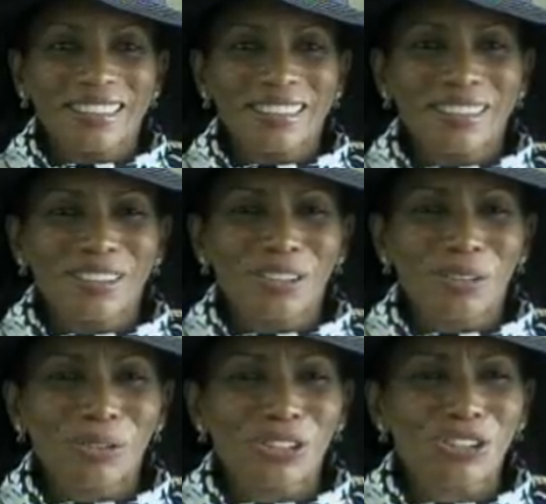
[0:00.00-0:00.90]
you
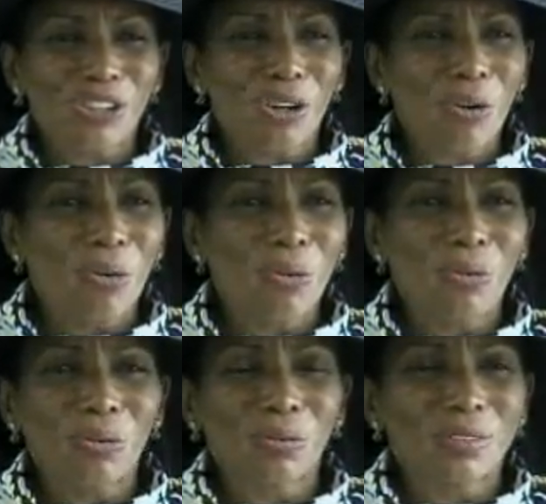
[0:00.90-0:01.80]
know,
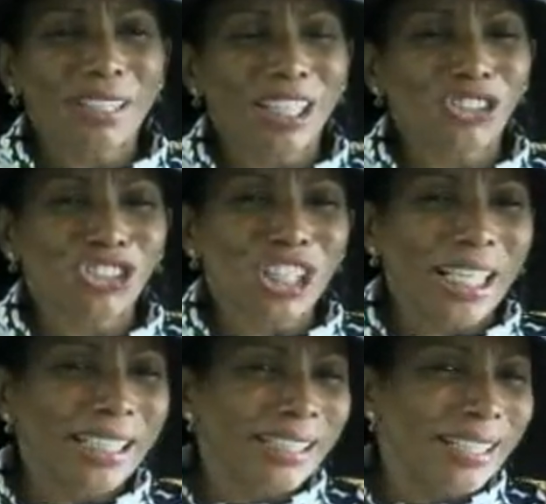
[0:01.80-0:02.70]
so not
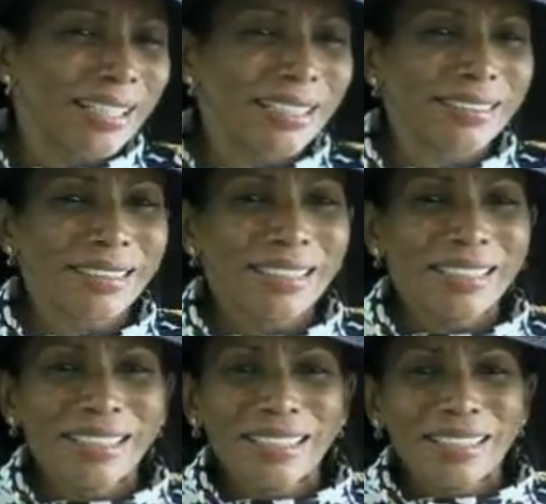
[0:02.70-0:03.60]
jaded.
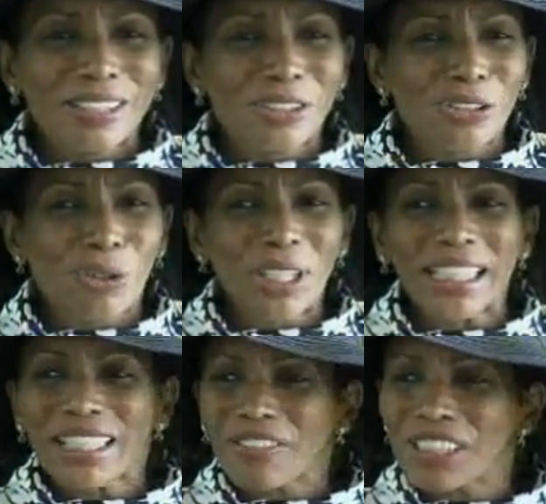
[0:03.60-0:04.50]
You know, he
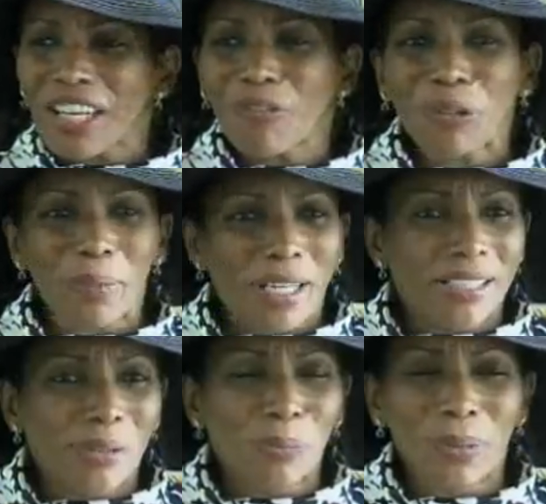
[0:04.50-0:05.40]
loves
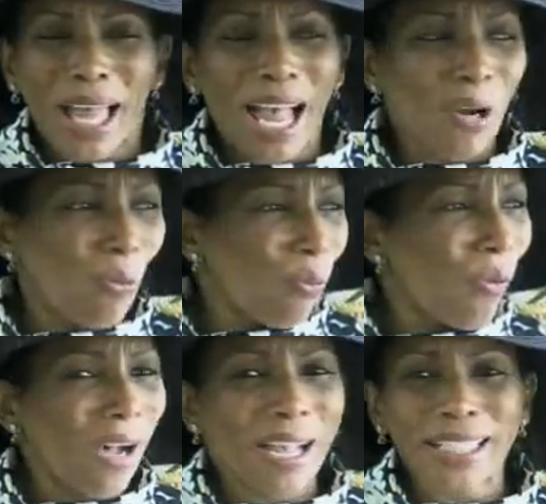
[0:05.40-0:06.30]
everybody, black,
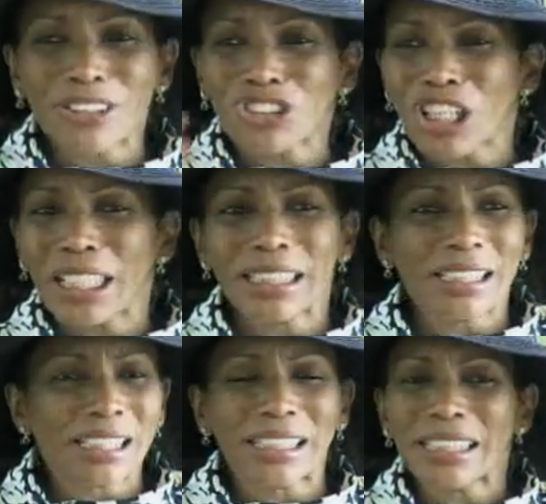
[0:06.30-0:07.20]
white,
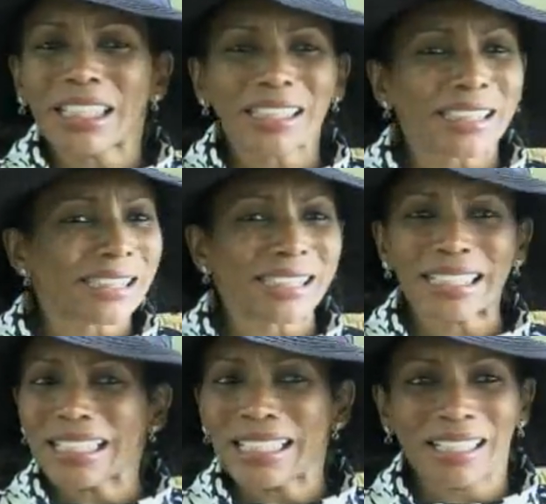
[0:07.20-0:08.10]
Chinese. He doesn't
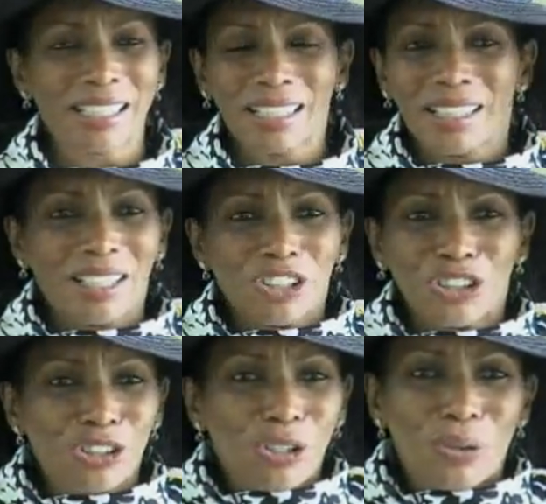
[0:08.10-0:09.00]
see, you
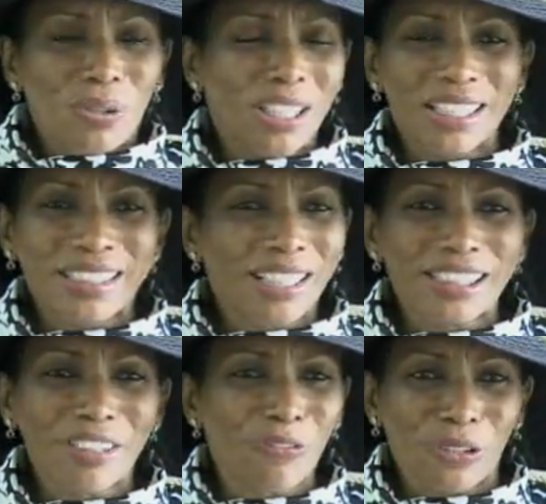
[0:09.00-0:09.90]
know, a
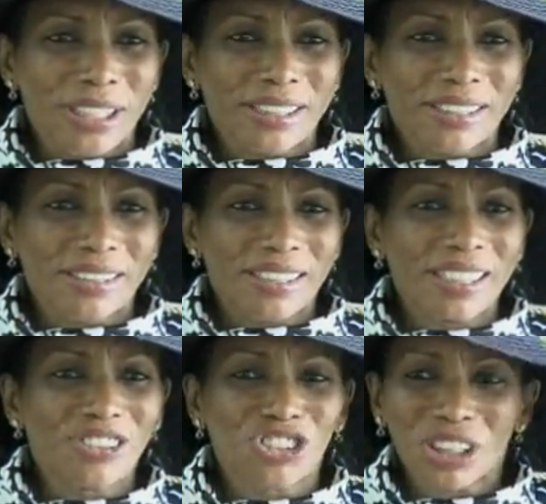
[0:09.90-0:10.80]
difference. He
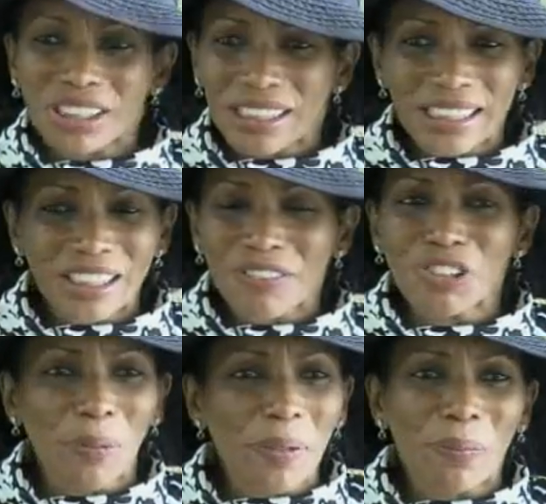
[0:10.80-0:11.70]
loves
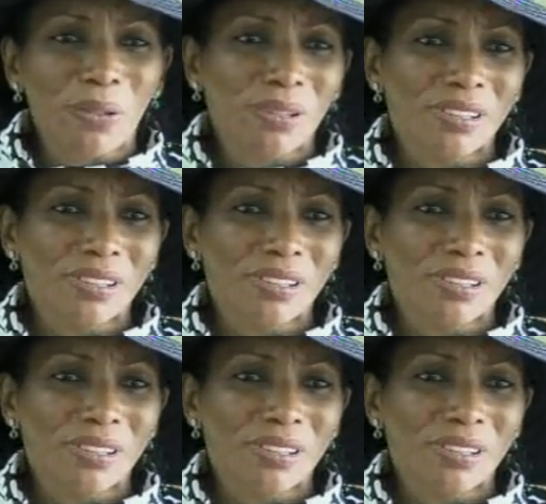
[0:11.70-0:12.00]
people.